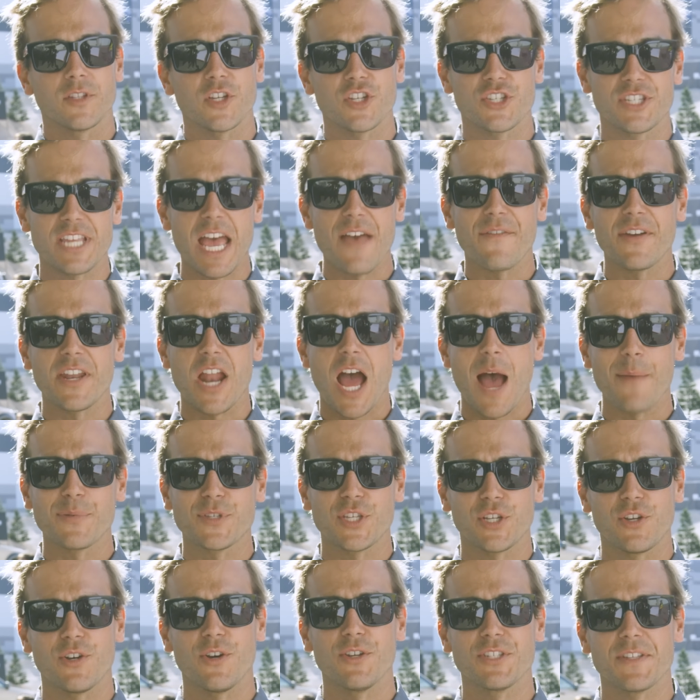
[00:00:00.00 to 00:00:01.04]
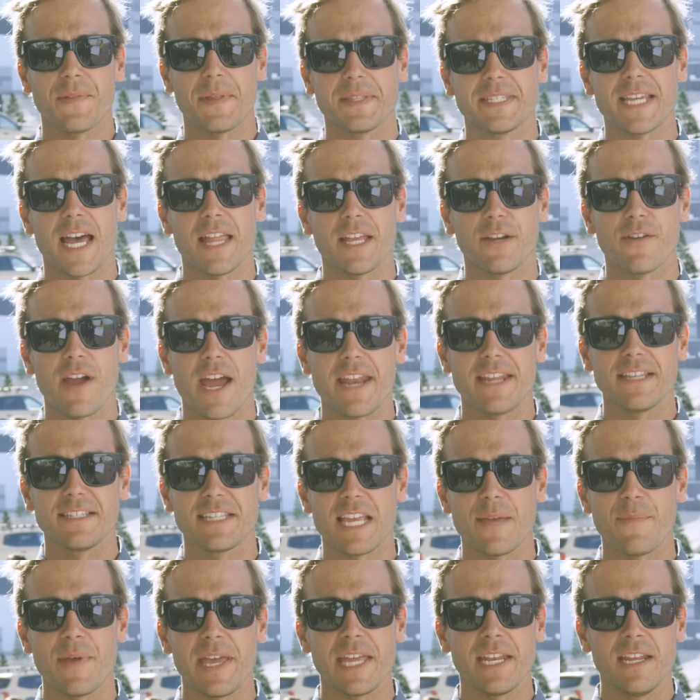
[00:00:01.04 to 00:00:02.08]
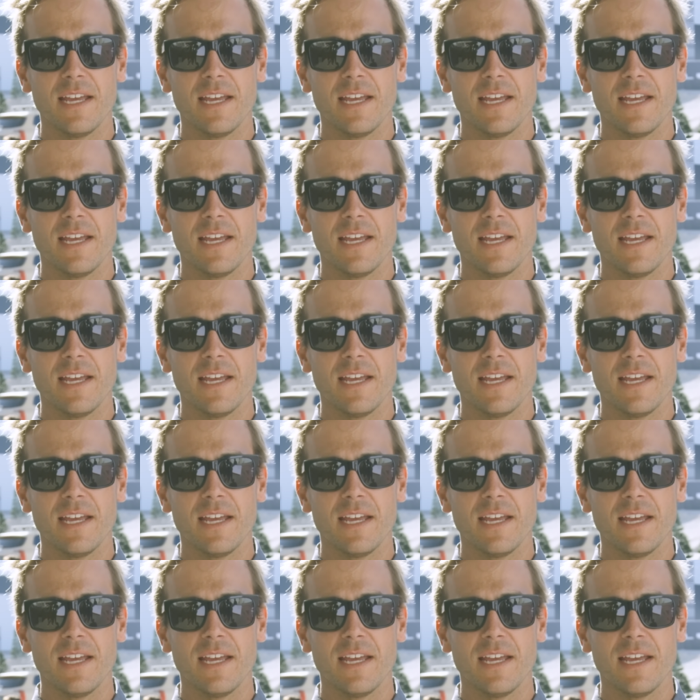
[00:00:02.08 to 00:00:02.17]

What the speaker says: There's 7 obstacles in the Telluride exhibit.